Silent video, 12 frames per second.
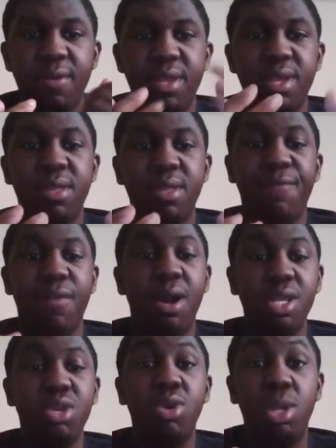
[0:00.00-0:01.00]
you know, for
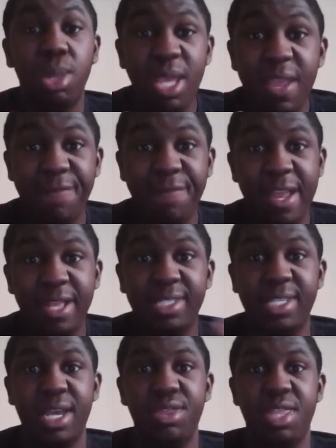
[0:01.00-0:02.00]
all you Glee
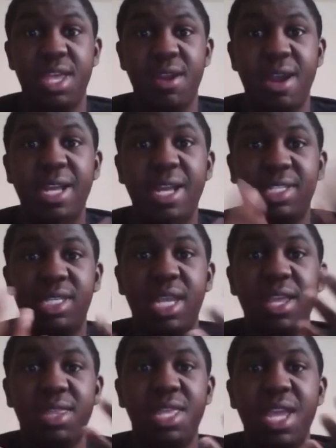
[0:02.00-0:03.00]
fans out there, I
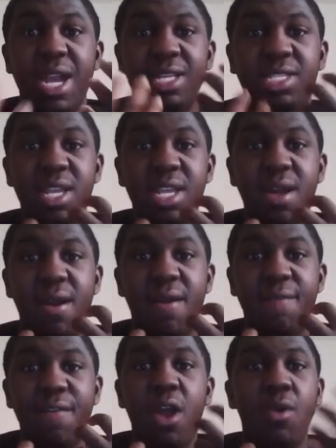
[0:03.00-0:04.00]
take the idea
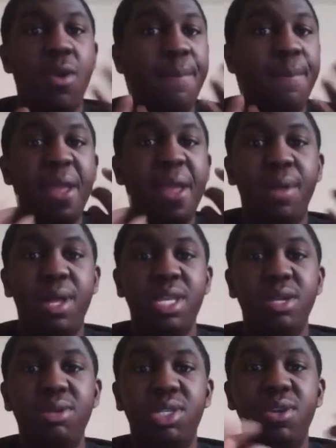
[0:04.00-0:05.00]
of where people on
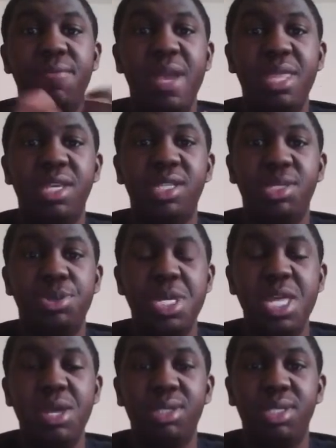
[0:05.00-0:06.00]
YouTube make these
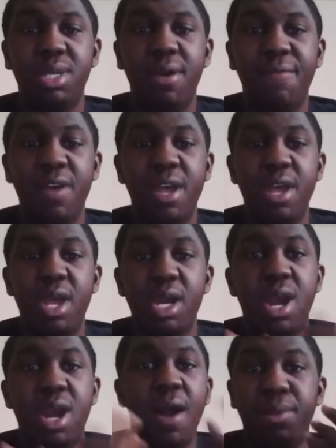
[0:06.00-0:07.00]
videos of
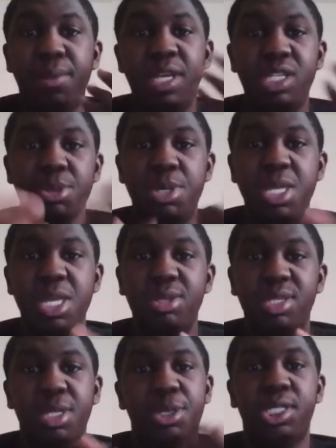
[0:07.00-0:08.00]
compilation
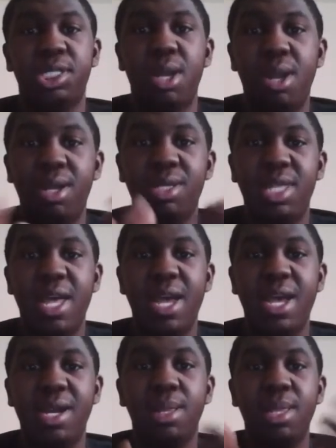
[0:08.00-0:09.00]
videos of songs
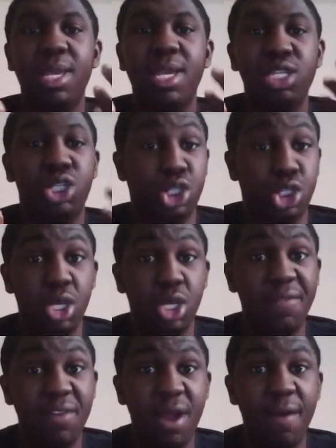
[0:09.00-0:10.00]
that Glee should
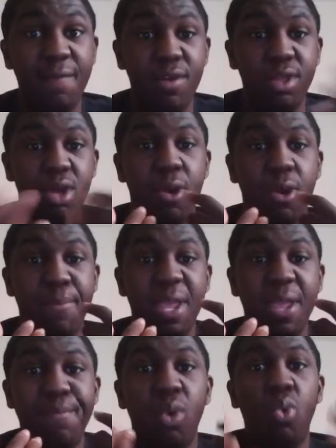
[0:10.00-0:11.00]
have covered or
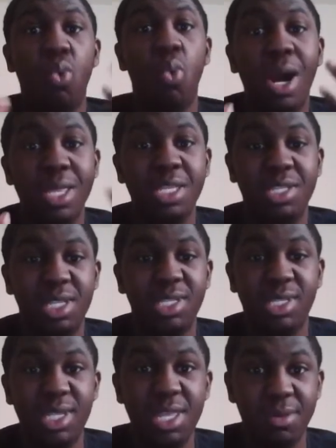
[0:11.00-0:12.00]
people wanted to
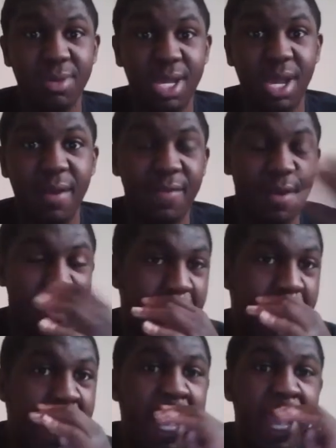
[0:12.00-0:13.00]
see them cover,
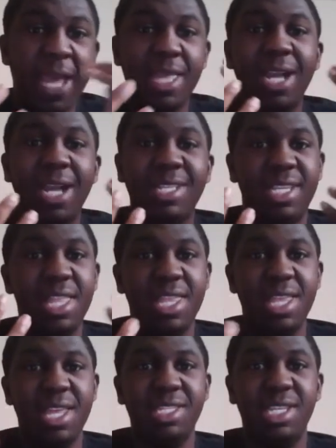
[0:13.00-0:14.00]
and I take
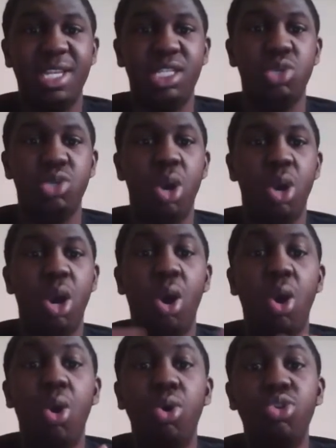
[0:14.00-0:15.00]
that idea to a
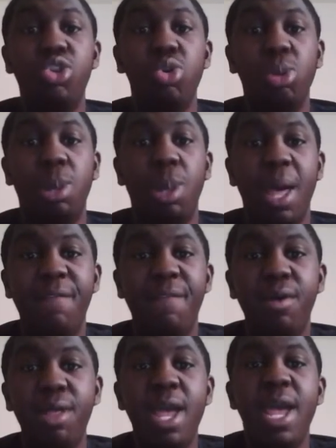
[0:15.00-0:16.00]
whole new
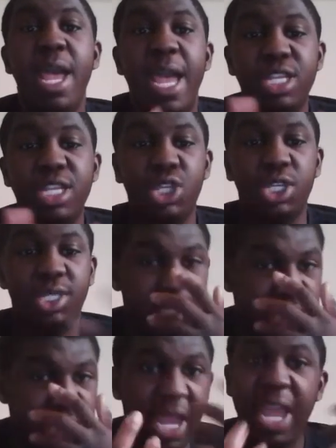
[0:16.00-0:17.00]
level and just
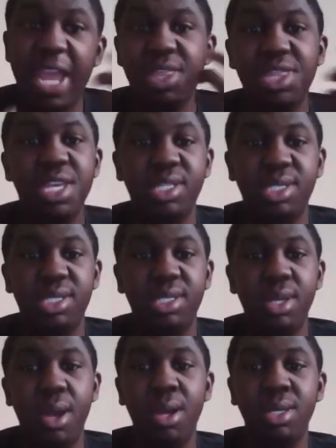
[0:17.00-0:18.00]
take these
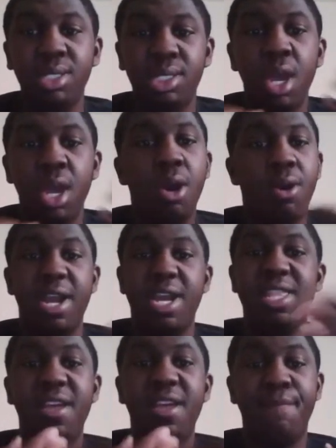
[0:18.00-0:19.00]
songs or
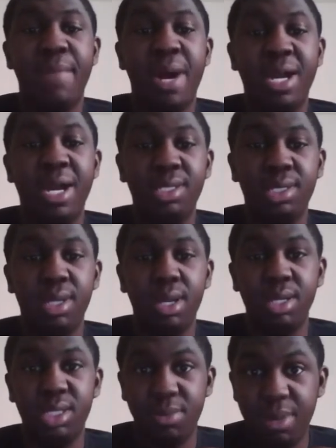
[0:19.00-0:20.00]
any of my
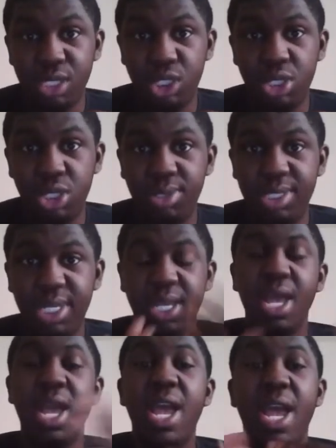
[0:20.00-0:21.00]
songs of my
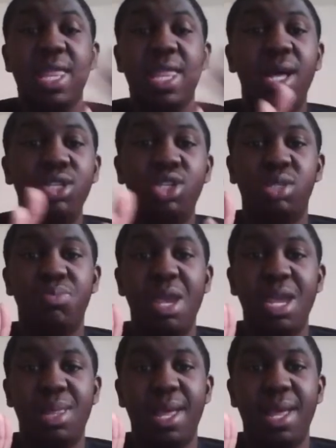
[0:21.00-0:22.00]
choosing, and I'll just
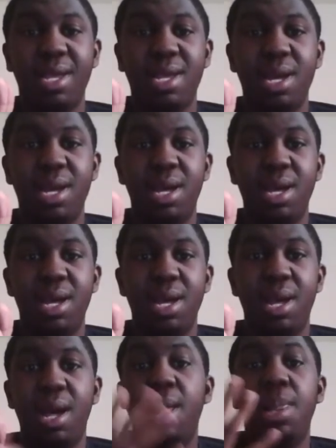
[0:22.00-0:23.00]
make like
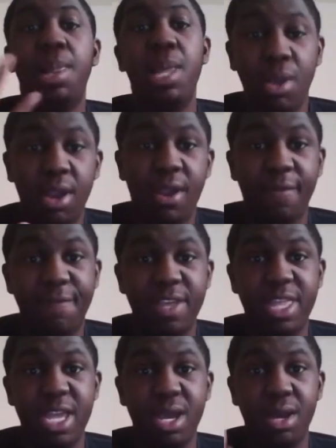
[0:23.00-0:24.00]
a lyric
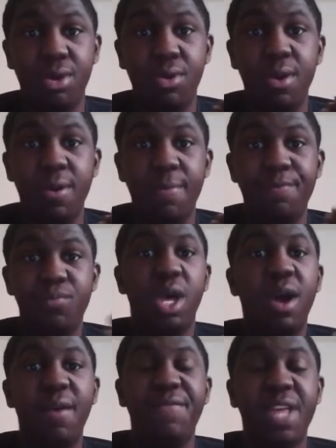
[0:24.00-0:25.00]
video
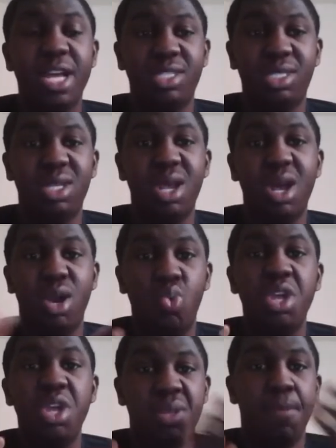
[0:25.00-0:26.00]
of that song
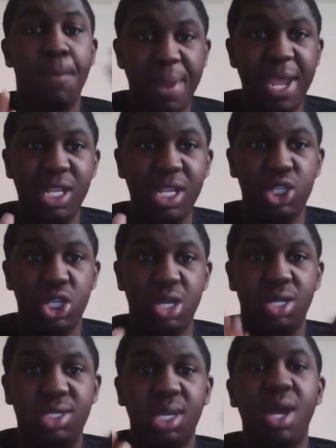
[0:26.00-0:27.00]
with
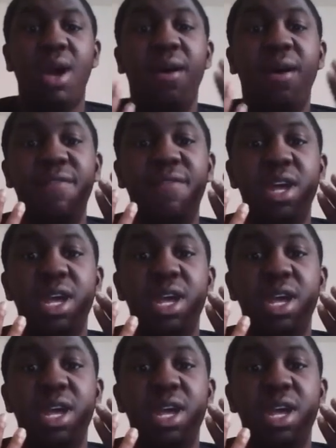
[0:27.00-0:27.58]
pictures of